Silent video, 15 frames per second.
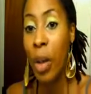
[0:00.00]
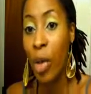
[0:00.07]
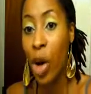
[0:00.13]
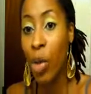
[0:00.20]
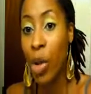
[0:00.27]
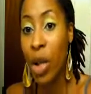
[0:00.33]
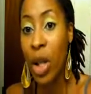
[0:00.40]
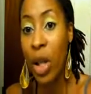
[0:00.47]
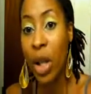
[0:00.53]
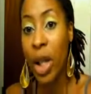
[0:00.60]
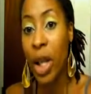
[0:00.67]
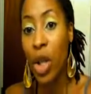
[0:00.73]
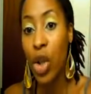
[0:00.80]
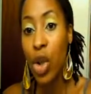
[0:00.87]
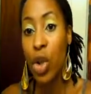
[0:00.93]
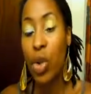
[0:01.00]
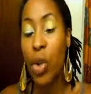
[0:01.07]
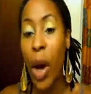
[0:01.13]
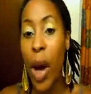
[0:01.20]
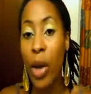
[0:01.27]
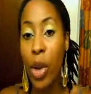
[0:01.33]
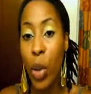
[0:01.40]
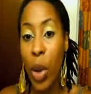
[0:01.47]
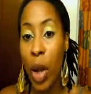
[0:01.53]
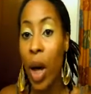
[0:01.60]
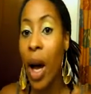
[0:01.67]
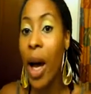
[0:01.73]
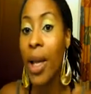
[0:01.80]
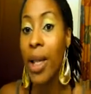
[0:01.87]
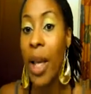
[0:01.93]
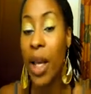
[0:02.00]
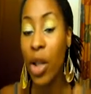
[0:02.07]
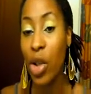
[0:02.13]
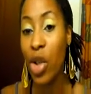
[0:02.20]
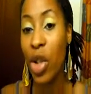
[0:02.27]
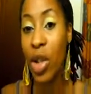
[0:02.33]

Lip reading: I'm going to put the link to how you can contact her.